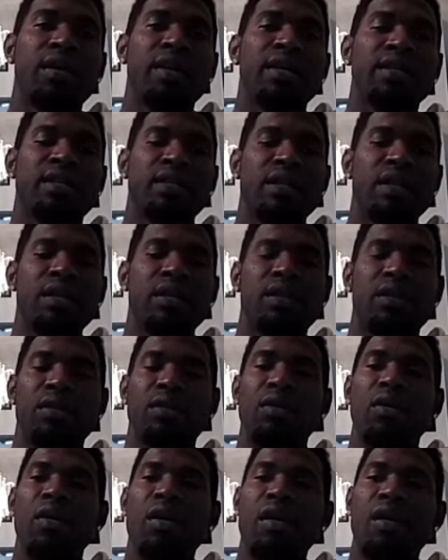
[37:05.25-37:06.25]
You could have seen it.
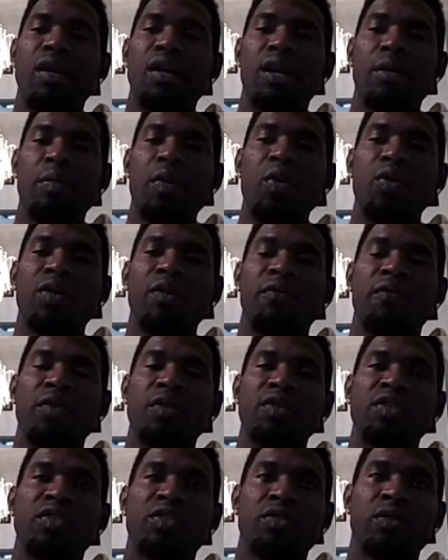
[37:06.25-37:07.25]
Too.
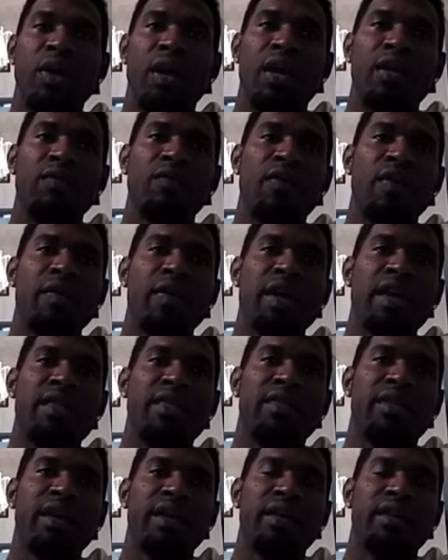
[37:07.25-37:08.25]
Beautiful strike,
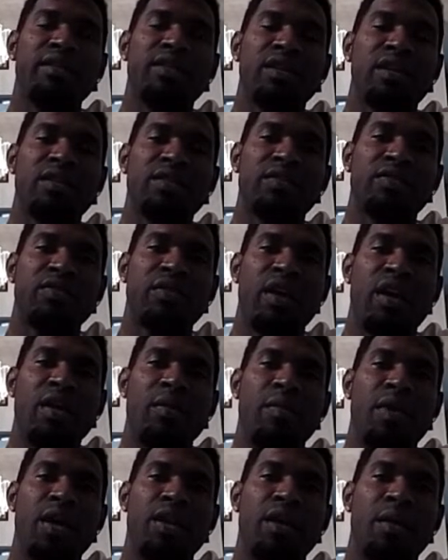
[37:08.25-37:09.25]
very intelligent
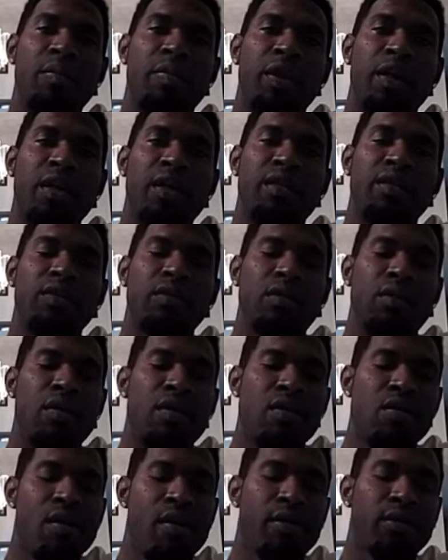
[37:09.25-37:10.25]
strike by that player too.
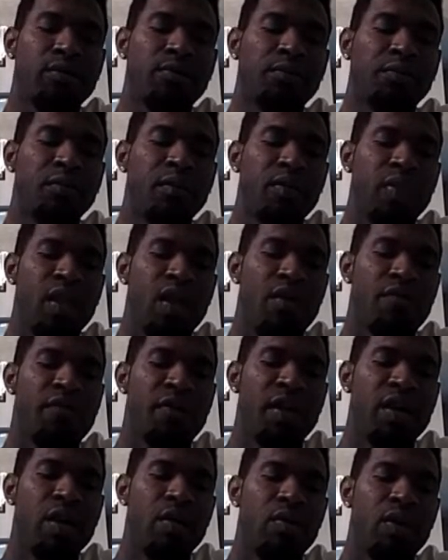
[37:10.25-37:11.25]

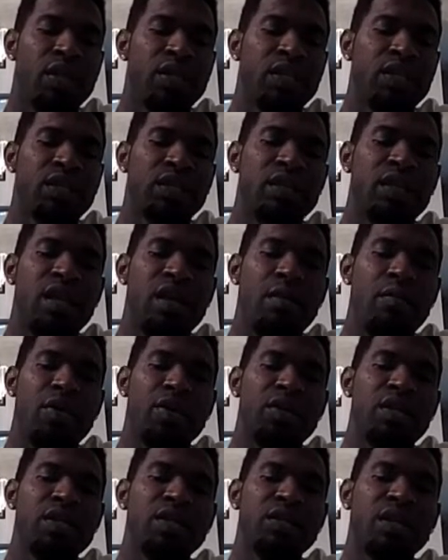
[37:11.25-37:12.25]
I forgot what his
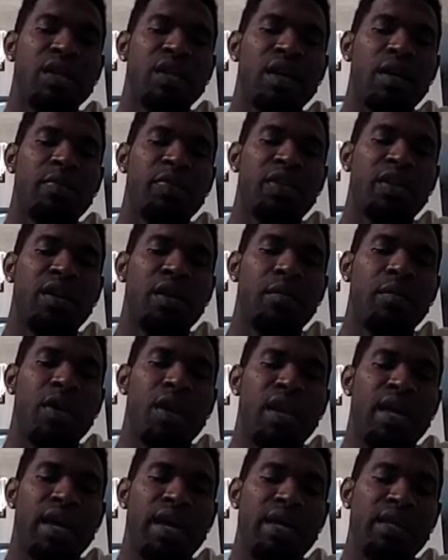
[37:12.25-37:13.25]
name, but he's the captain of
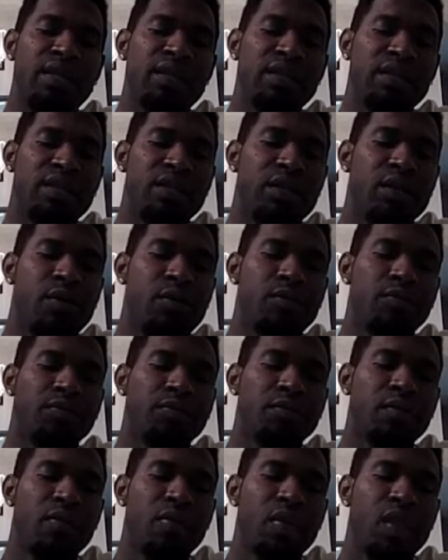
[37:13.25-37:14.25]
Molynes.
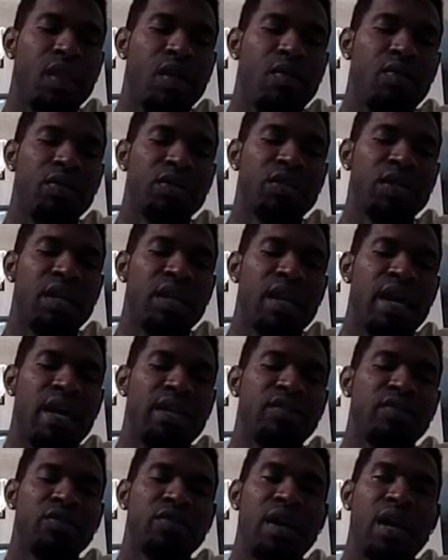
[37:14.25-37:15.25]
Was a
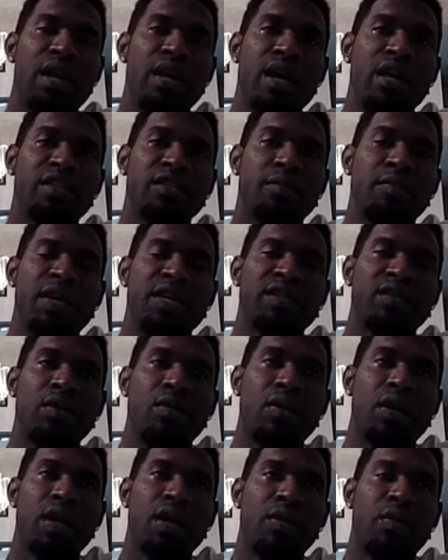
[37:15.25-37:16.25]
nice strike. That's the
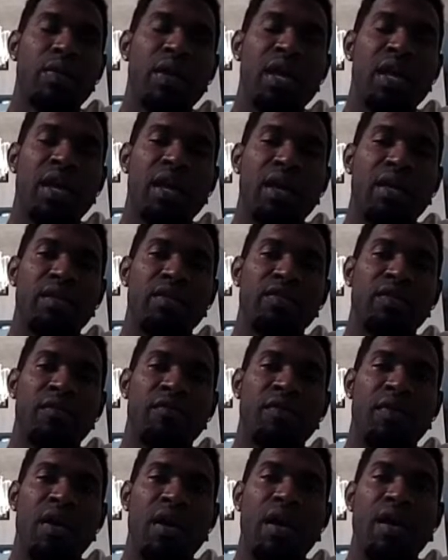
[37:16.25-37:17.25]
best goal of the weekend
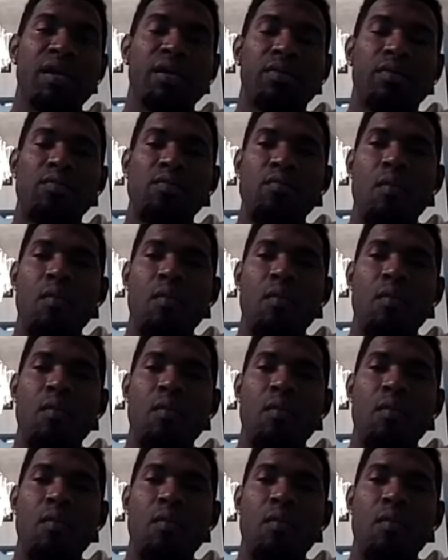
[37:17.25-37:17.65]
so far.